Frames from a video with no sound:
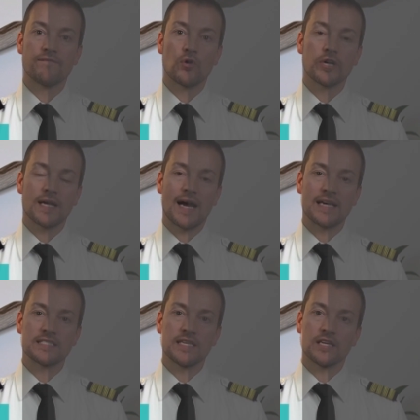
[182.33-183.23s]
Avoid
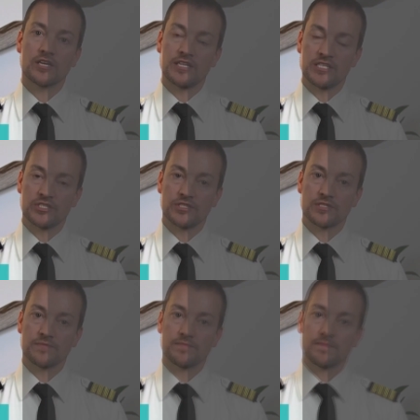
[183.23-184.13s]
icing
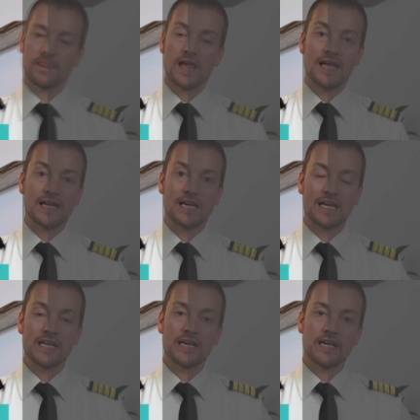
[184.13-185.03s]
conditions.
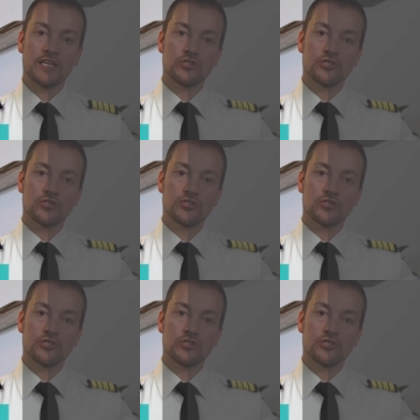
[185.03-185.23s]
Clear